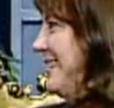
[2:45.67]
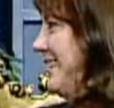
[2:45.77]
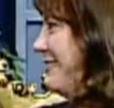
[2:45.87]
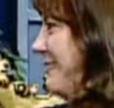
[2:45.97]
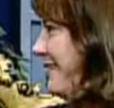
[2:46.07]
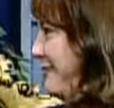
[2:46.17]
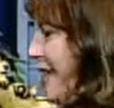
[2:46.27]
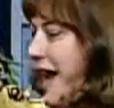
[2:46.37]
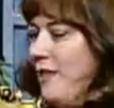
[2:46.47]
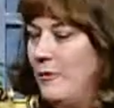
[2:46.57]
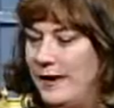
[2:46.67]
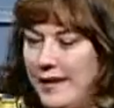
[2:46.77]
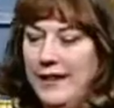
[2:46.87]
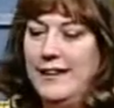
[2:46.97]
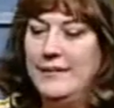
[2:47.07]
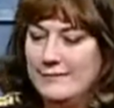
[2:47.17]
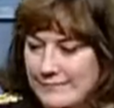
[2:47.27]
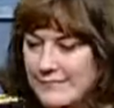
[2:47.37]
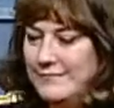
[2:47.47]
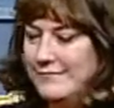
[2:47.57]
You know, that's like a great that's a great
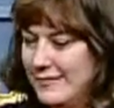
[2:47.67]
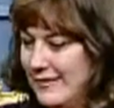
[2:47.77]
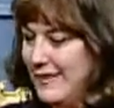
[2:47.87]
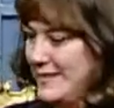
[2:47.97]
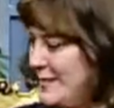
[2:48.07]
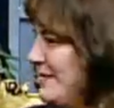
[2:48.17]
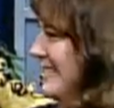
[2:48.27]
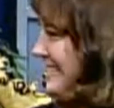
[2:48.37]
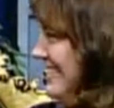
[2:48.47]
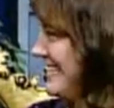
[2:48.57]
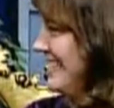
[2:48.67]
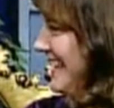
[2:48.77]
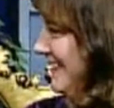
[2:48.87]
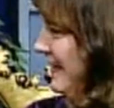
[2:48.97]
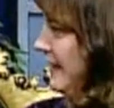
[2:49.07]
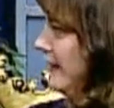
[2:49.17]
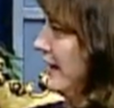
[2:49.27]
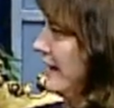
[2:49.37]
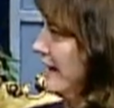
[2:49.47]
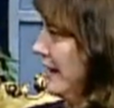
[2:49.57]
idea. Great that's idea. So where
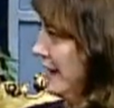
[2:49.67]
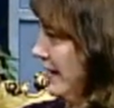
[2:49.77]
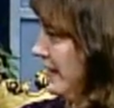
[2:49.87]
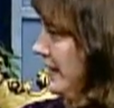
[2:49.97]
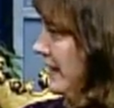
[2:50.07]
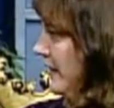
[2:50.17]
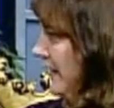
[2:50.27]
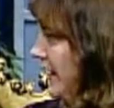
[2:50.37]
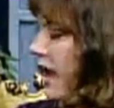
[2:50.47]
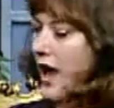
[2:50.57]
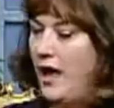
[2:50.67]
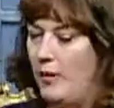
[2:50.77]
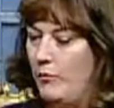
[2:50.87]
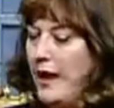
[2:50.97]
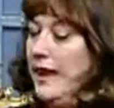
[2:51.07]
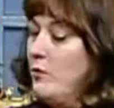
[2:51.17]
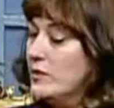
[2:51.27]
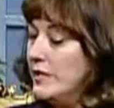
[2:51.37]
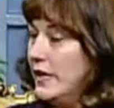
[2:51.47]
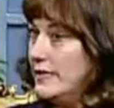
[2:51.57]
can someone buy one of these? Uh, right now we're
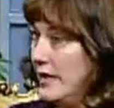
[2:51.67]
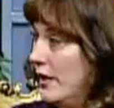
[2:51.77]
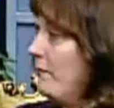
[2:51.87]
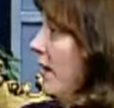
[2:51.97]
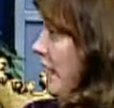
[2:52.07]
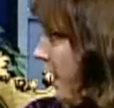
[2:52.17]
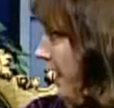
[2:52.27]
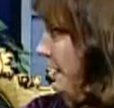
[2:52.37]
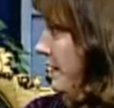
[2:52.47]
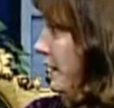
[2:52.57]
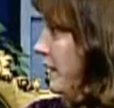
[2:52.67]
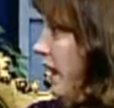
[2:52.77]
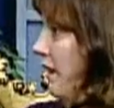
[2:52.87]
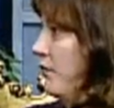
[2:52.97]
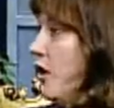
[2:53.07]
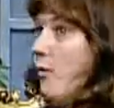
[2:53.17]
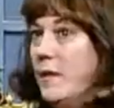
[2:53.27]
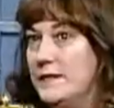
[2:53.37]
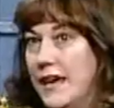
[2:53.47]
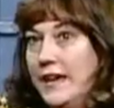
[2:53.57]
selling them online uh, through our
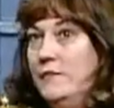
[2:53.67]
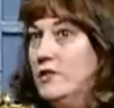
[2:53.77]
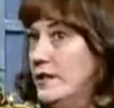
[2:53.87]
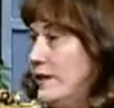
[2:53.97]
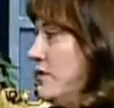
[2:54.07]
website, which is